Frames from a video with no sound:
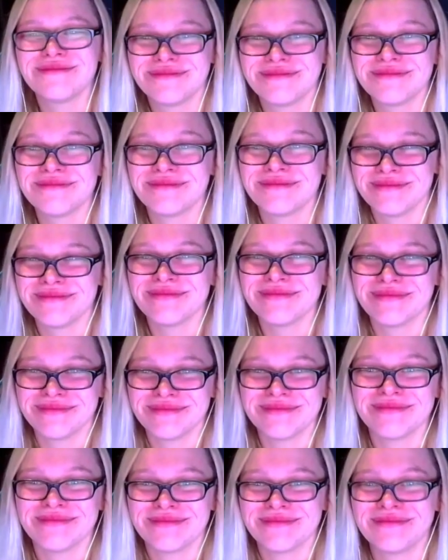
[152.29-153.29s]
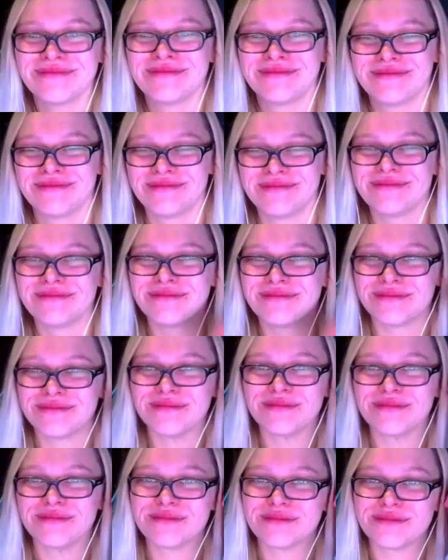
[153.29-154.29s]

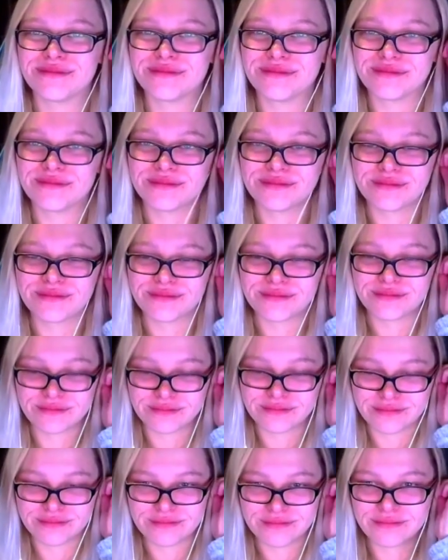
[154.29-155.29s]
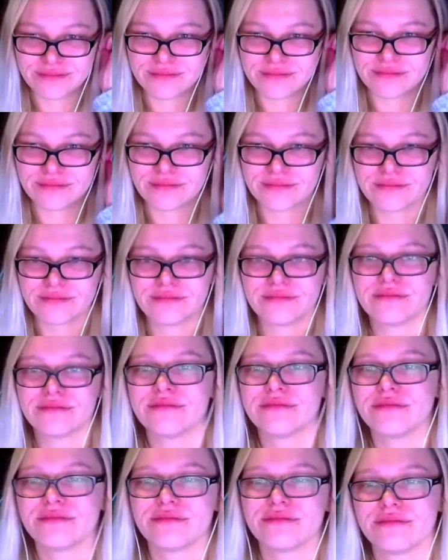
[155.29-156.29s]

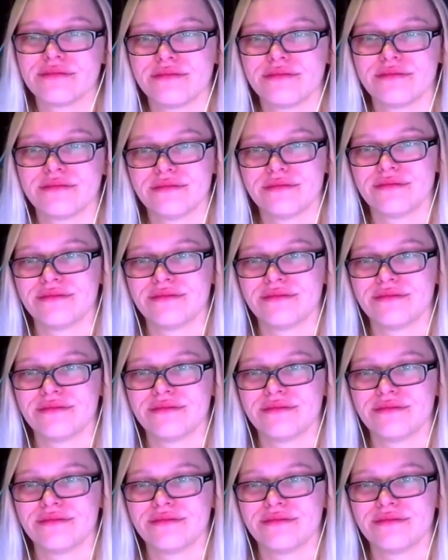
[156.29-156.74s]
[no speech]